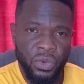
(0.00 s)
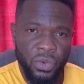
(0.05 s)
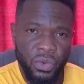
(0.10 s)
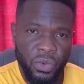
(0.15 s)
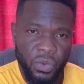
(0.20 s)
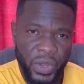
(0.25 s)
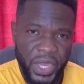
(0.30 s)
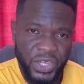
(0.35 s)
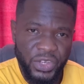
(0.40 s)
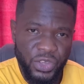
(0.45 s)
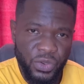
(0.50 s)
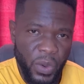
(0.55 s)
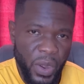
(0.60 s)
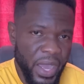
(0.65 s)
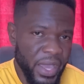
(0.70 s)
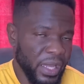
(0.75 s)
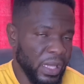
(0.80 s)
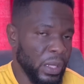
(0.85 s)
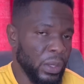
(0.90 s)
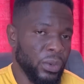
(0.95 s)
when you are
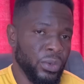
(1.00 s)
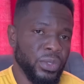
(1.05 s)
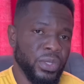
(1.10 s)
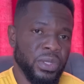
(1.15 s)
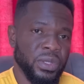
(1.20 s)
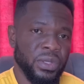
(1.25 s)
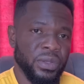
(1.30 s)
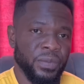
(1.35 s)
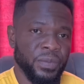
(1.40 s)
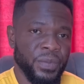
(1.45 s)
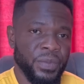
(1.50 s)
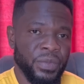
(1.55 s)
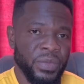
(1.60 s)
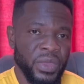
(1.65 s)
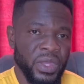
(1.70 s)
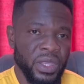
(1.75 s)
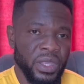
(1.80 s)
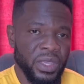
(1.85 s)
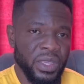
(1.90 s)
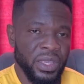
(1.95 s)
alone?
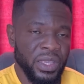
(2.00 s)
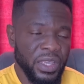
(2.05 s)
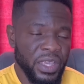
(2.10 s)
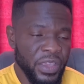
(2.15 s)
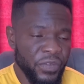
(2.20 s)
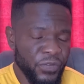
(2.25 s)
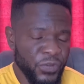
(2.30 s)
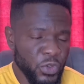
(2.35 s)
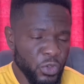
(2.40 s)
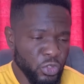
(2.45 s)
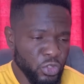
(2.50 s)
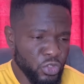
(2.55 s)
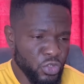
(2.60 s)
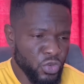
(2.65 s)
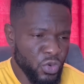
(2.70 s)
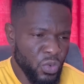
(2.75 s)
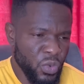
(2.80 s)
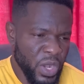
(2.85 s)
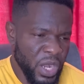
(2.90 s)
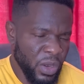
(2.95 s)
if you do
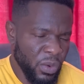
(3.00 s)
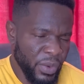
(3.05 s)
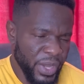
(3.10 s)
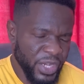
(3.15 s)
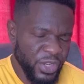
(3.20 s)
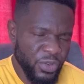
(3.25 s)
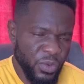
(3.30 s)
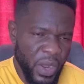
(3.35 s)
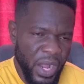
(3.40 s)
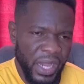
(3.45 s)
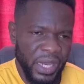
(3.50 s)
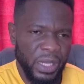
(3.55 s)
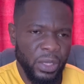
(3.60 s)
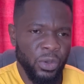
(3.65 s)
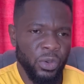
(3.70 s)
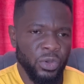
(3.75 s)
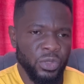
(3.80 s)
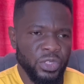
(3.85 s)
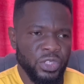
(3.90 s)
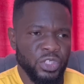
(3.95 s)
well when you are
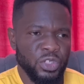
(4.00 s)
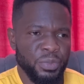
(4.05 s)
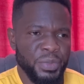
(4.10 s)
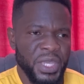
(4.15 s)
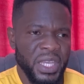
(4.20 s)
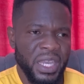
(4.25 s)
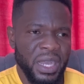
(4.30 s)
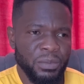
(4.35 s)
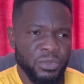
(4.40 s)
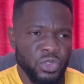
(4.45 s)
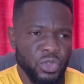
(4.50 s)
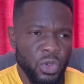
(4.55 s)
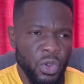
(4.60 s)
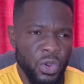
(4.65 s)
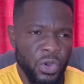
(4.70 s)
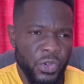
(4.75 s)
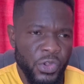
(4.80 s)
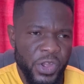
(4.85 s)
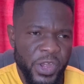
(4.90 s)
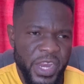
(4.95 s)
alone, you become so
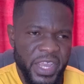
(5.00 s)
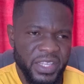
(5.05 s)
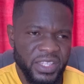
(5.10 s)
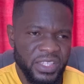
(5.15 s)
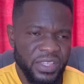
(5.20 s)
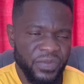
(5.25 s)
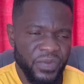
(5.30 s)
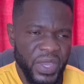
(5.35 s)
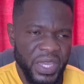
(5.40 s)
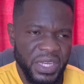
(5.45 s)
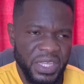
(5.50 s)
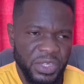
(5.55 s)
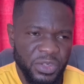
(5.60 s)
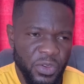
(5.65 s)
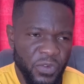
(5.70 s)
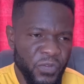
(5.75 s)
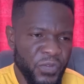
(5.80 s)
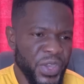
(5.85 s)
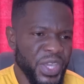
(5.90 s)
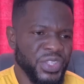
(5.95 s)
creative and
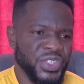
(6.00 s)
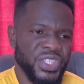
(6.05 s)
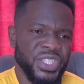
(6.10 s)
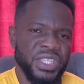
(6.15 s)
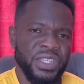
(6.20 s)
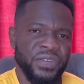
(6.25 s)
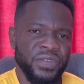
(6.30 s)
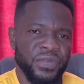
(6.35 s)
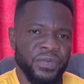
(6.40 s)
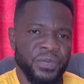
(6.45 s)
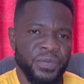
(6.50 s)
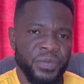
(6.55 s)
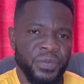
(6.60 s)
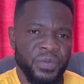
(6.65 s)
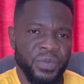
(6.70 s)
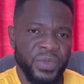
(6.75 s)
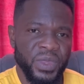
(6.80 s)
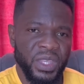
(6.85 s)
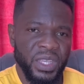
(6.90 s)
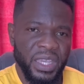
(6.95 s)
innovative
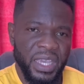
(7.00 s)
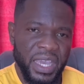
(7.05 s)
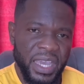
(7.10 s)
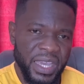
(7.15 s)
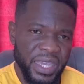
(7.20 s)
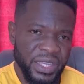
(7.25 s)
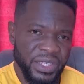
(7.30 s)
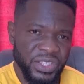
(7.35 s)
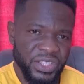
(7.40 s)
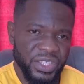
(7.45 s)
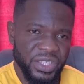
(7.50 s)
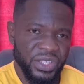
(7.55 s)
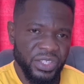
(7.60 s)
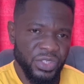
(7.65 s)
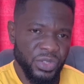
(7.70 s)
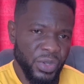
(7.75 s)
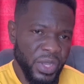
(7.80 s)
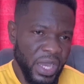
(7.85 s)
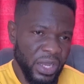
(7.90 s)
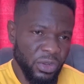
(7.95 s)
and
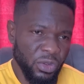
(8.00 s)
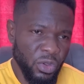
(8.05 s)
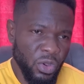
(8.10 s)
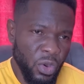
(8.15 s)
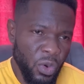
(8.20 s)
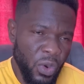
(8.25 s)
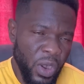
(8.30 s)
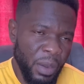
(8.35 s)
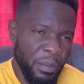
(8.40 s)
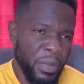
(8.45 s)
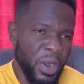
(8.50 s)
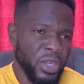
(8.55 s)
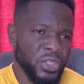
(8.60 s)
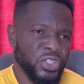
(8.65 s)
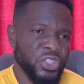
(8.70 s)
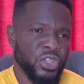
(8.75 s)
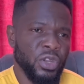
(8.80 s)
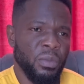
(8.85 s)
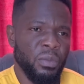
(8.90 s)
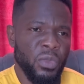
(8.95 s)
you can go about
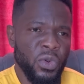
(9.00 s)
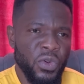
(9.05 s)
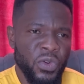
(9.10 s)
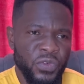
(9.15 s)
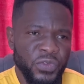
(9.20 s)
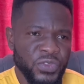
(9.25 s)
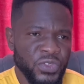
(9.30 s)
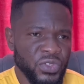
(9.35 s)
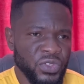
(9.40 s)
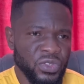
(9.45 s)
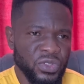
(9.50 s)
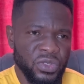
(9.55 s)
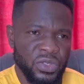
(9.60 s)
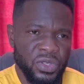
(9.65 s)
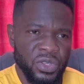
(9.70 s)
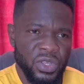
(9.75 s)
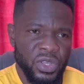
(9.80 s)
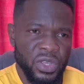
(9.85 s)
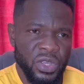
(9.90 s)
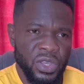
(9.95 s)
your moves.
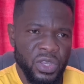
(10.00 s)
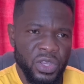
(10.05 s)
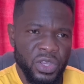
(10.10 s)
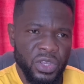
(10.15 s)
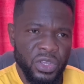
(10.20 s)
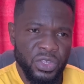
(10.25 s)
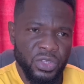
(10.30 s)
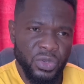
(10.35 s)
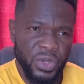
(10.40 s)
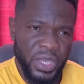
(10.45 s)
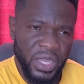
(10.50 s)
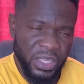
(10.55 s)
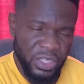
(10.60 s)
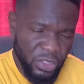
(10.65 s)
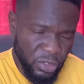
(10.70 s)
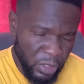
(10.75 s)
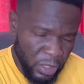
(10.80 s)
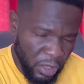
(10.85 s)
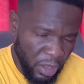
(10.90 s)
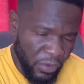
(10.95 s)
You, you
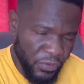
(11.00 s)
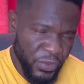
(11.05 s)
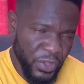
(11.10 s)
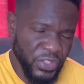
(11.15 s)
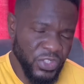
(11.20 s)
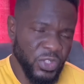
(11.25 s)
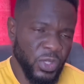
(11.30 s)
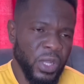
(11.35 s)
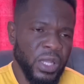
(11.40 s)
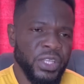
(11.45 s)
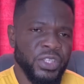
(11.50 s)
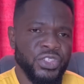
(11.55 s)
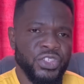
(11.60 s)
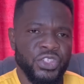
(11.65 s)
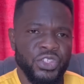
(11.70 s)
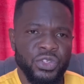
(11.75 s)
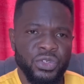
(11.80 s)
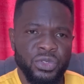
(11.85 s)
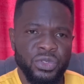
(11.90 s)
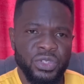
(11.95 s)
love your
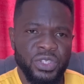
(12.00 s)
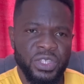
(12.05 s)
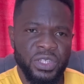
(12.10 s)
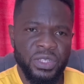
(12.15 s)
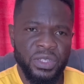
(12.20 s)
solitude,